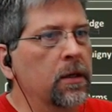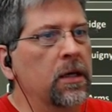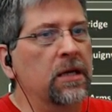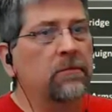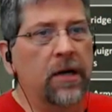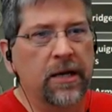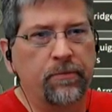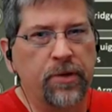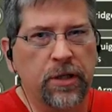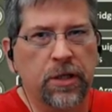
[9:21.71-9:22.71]
In my
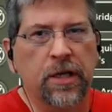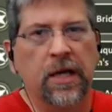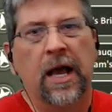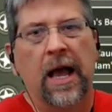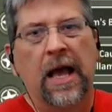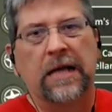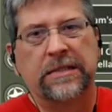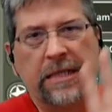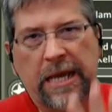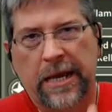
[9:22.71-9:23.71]
opinion, as a
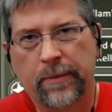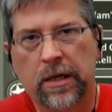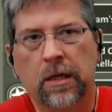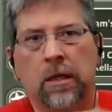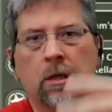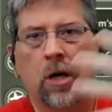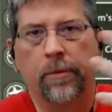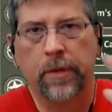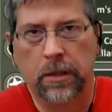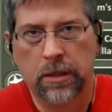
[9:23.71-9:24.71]
layman
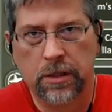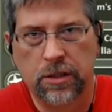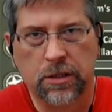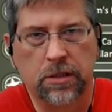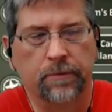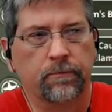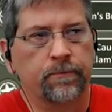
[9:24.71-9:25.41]
coming into the system,